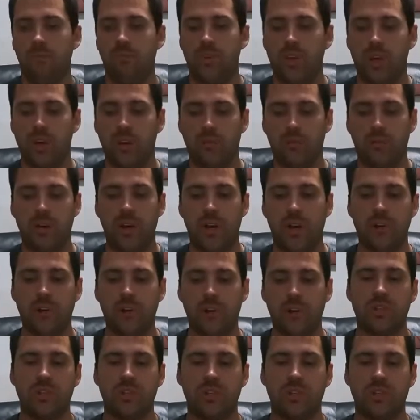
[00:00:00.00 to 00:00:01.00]
of
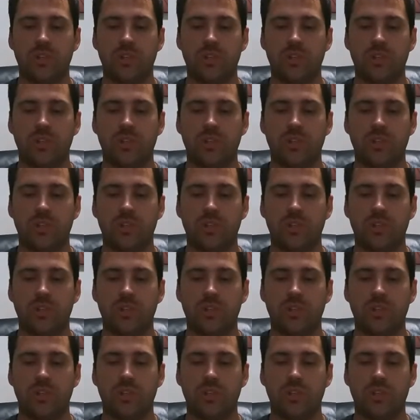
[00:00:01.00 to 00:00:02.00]
nitrous, I mean,
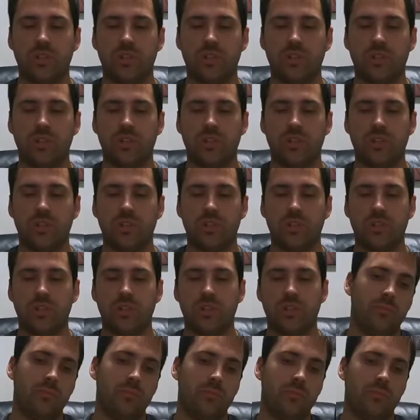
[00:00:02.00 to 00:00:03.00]
that's
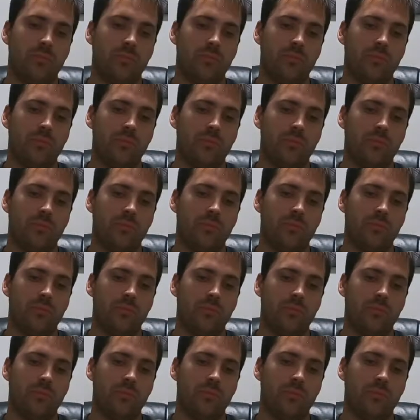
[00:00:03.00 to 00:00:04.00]
a good amount
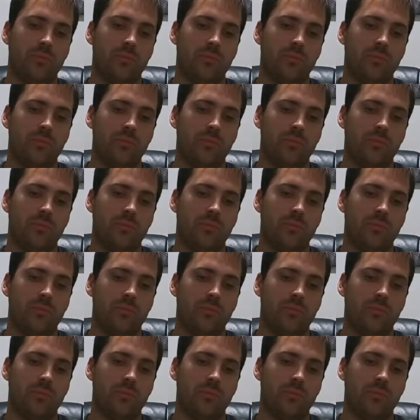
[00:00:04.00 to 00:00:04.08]
of power.